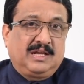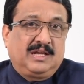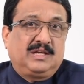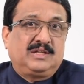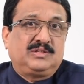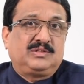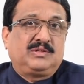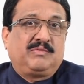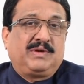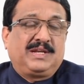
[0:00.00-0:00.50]

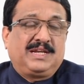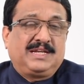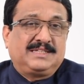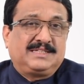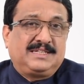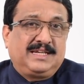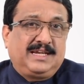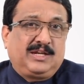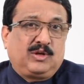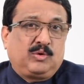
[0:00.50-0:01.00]
So when I
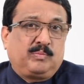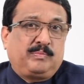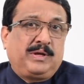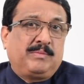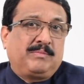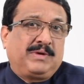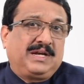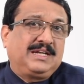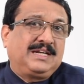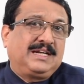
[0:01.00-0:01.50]
say rupee
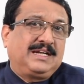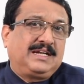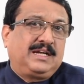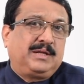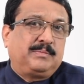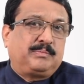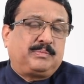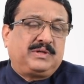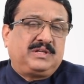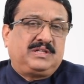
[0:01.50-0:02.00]
might get
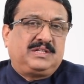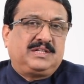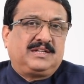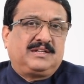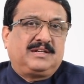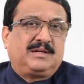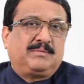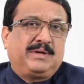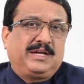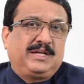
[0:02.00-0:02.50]

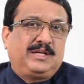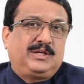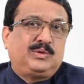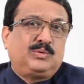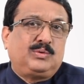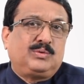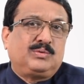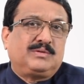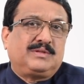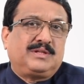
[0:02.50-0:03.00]
depreciated by
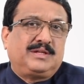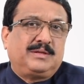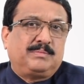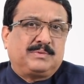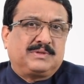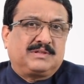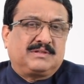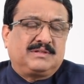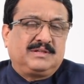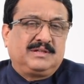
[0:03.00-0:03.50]
2 to
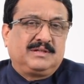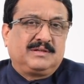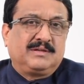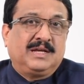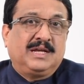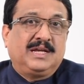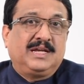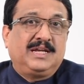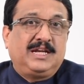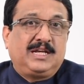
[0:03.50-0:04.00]
3%,
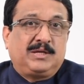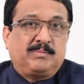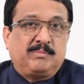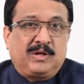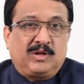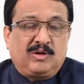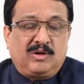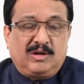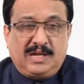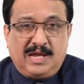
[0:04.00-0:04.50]
it may
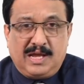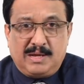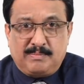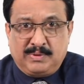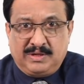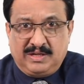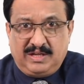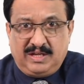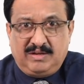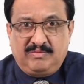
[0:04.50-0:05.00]
not
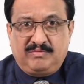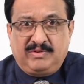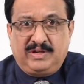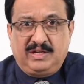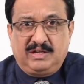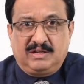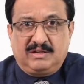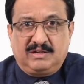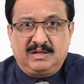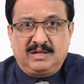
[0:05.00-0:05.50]
happen every
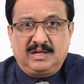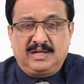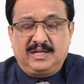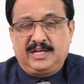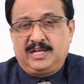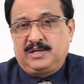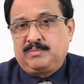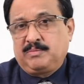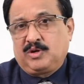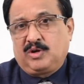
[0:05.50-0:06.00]
year.
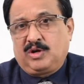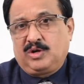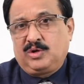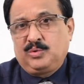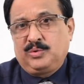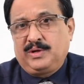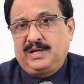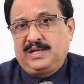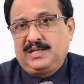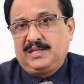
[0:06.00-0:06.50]
It may not
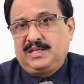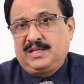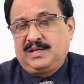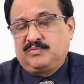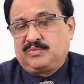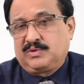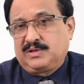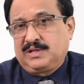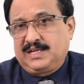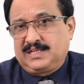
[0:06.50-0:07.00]
do anything
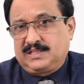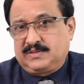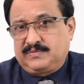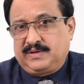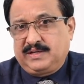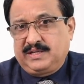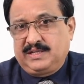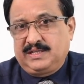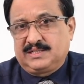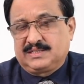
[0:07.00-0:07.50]
for next
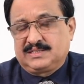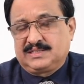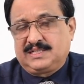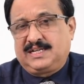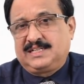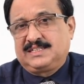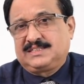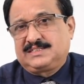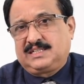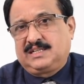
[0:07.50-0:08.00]
5 years,
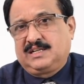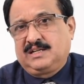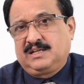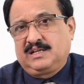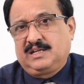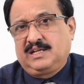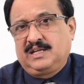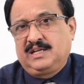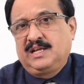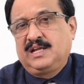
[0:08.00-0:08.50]
and
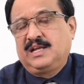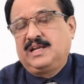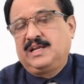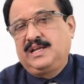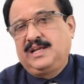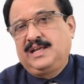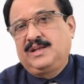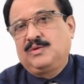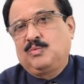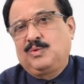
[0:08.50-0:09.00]
suddenly
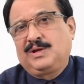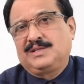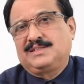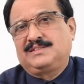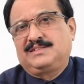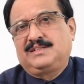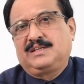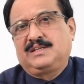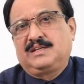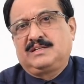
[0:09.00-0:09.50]
in one
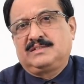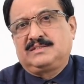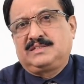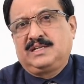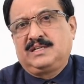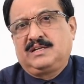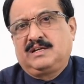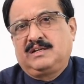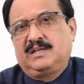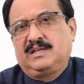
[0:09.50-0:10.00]

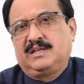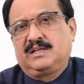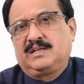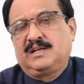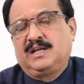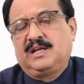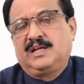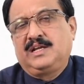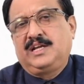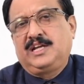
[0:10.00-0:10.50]
single year
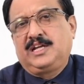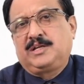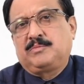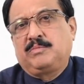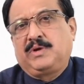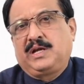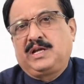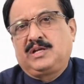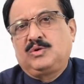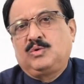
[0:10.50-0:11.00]
it
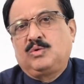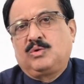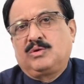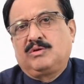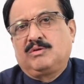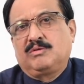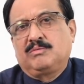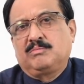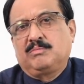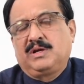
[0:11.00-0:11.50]
might go
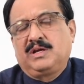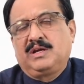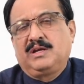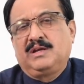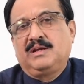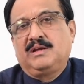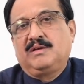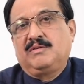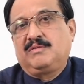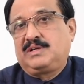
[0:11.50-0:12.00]
down by
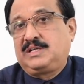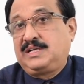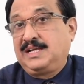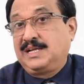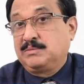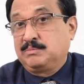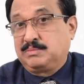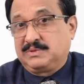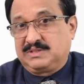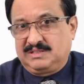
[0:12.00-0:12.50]

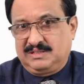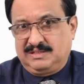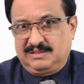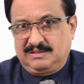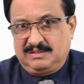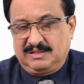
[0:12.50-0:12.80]
10%.